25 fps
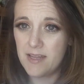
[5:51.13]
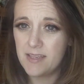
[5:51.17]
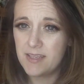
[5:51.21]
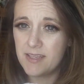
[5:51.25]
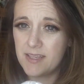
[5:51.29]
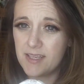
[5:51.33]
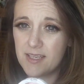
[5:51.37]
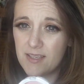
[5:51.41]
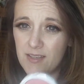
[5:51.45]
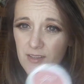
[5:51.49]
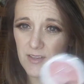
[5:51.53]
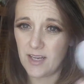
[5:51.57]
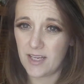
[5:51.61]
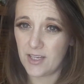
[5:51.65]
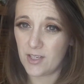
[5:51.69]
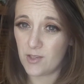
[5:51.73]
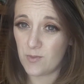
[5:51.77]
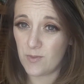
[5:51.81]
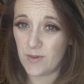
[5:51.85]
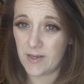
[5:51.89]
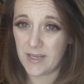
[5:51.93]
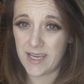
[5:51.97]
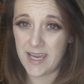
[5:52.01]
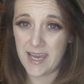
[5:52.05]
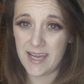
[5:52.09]
I think these are
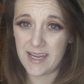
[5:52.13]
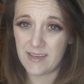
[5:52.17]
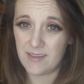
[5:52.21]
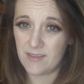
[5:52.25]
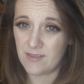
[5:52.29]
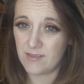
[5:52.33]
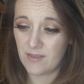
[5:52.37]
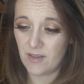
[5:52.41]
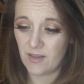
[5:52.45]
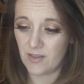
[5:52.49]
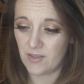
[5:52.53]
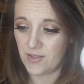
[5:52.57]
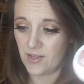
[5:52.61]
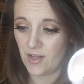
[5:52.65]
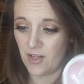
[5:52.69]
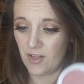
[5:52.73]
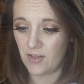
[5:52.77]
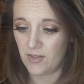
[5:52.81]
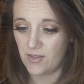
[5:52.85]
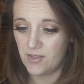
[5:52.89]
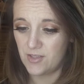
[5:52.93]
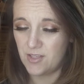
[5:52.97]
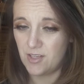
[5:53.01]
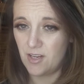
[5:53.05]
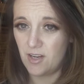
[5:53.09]
like twenty-eight
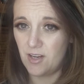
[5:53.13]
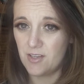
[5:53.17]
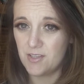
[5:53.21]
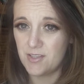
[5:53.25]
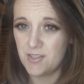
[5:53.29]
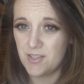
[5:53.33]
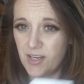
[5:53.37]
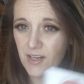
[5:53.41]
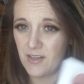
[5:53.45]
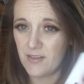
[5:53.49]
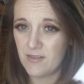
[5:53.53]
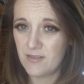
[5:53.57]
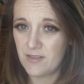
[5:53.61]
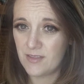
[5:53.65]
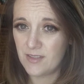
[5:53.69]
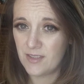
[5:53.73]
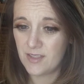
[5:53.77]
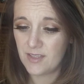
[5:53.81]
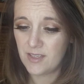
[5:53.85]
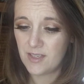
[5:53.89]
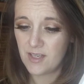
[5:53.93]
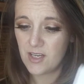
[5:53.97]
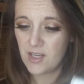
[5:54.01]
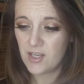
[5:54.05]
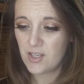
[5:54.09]
dollars also.
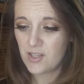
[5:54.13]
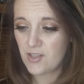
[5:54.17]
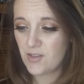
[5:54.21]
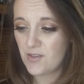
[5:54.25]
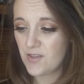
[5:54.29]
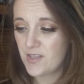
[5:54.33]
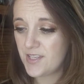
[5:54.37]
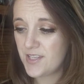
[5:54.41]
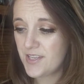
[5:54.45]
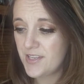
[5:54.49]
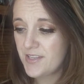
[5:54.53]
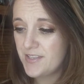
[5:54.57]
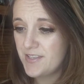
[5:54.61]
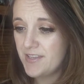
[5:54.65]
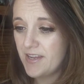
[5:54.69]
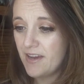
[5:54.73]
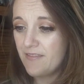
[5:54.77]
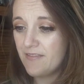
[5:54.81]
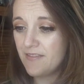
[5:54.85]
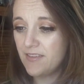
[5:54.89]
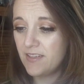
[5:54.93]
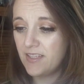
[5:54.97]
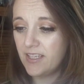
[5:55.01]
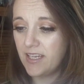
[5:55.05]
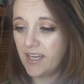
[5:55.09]
So this is
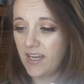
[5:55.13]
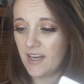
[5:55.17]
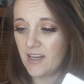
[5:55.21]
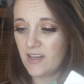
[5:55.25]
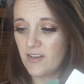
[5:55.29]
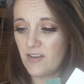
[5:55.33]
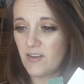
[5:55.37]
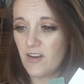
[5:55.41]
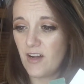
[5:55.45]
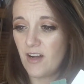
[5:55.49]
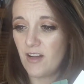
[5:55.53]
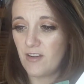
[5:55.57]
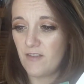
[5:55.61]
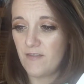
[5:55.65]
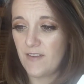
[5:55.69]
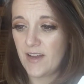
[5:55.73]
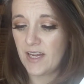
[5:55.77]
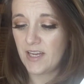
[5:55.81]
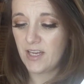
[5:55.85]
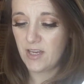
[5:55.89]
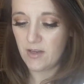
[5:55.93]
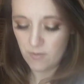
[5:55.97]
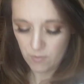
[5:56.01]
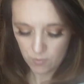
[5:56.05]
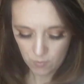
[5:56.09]
definitely a one hundred dollar
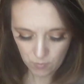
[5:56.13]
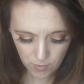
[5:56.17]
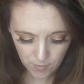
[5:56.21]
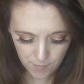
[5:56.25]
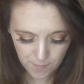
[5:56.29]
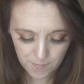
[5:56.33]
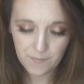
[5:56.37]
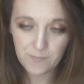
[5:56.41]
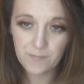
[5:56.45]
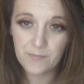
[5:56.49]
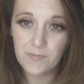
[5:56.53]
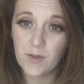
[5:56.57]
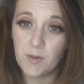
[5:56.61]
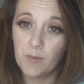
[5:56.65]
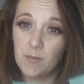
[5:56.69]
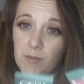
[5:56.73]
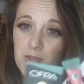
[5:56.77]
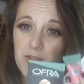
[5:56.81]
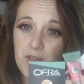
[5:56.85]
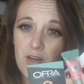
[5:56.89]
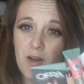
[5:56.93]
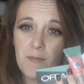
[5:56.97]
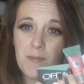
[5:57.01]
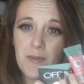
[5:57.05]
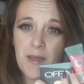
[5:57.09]
value. Whoop!
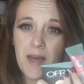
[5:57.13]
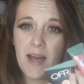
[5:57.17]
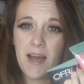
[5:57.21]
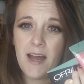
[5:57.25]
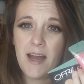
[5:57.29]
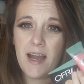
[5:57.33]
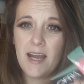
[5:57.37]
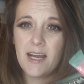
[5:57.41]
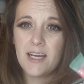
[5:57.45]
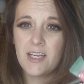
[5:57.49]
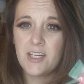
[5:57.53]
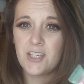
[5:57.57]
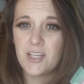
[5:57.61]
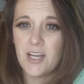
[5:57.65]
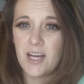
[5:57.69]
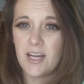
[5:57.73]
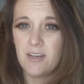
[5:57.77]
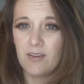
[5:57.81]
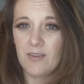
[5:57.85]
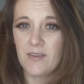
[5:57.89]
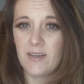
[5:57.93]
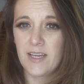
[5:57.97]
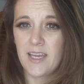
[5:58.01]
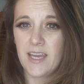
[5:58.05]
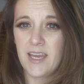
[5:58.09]
Almost dropped that
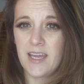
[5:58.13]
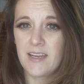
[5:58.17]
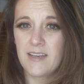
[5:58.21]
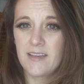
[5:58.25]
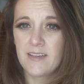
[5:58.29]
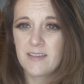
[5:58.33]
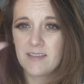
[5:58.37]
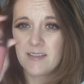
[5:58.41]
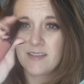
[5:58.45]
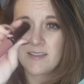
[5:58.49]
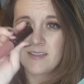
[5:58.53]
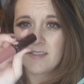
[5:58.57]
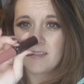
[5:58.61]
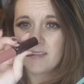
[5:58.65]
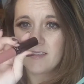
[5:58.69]
eyeshadow again.